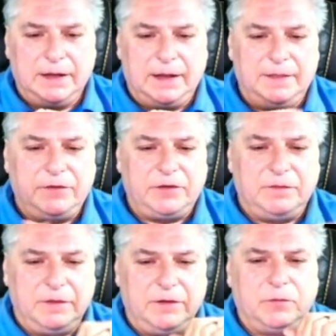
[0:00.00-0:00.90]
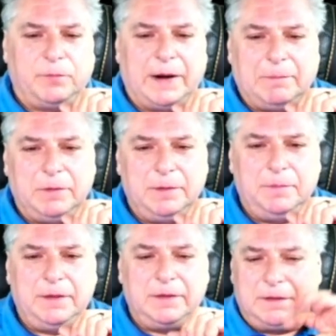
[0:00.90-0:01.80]
And this will probably
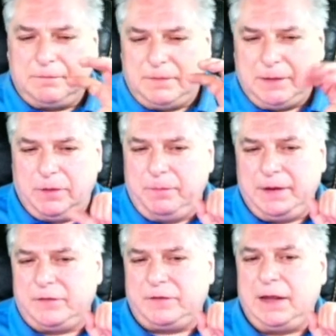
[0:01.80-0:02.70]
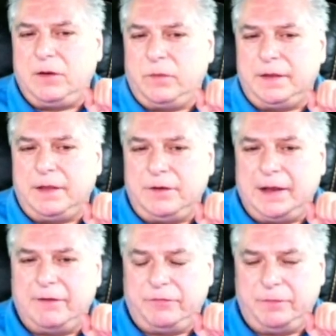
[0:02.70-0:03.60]
be maybe the biggest takeaway that you
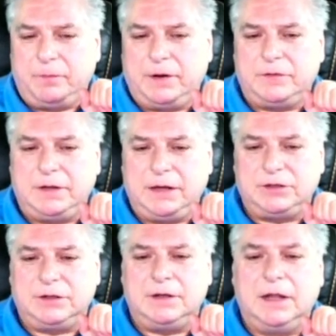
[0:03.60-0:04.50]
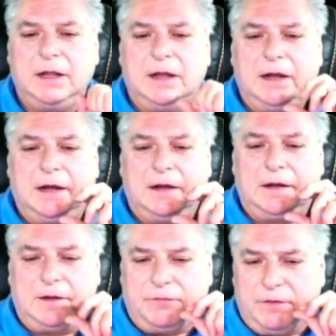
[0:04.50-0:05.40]
have from the presentation
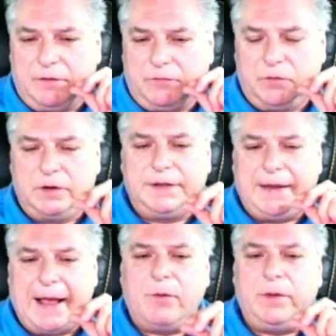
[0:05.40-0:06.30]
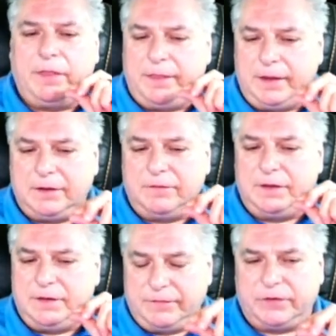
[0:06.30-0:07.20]
of really how we think of the
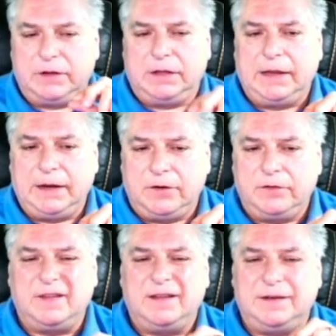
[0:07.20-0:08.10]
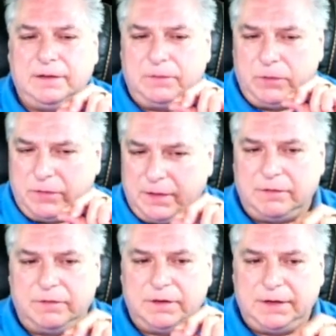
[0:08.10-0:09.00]
different layers and we think
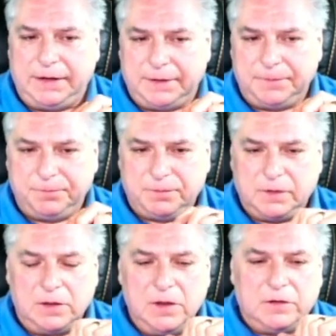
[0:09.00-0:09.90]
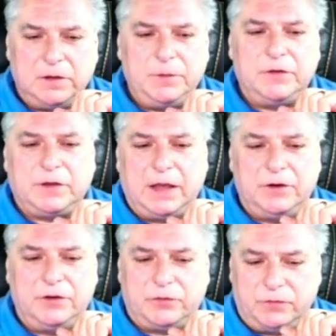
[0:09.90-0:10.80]
of the data. So let me just kind
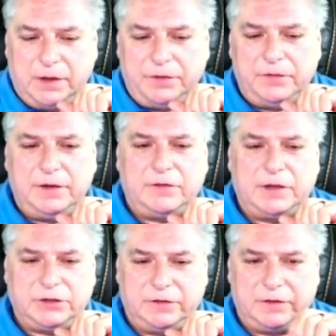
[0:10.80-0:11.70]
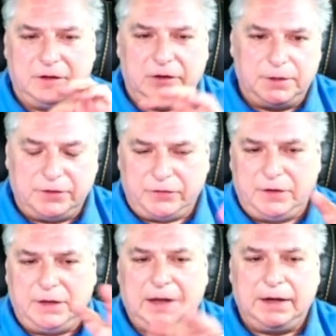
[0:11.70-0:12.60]
of just run through these sections a little bit just so
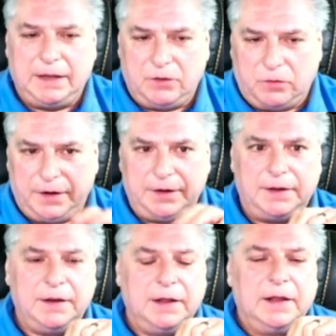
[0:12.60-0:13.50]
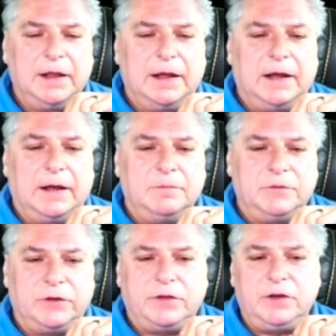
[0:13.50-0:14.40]
you can kind of get oriented.
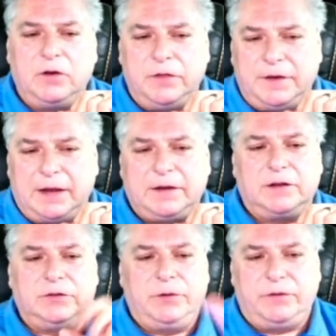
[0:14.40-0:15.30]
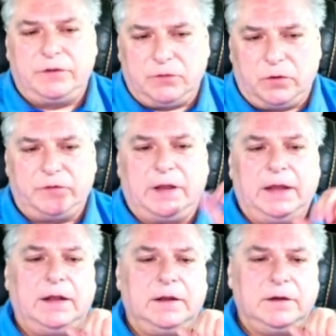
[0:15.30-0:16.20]
Just so you know, the technology we're using, of course,
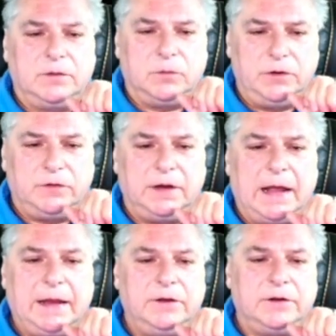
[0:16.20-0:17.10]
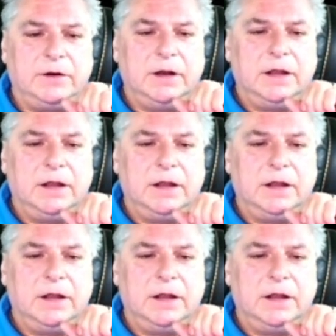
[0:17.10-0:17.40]
Ionic. We're using Angular.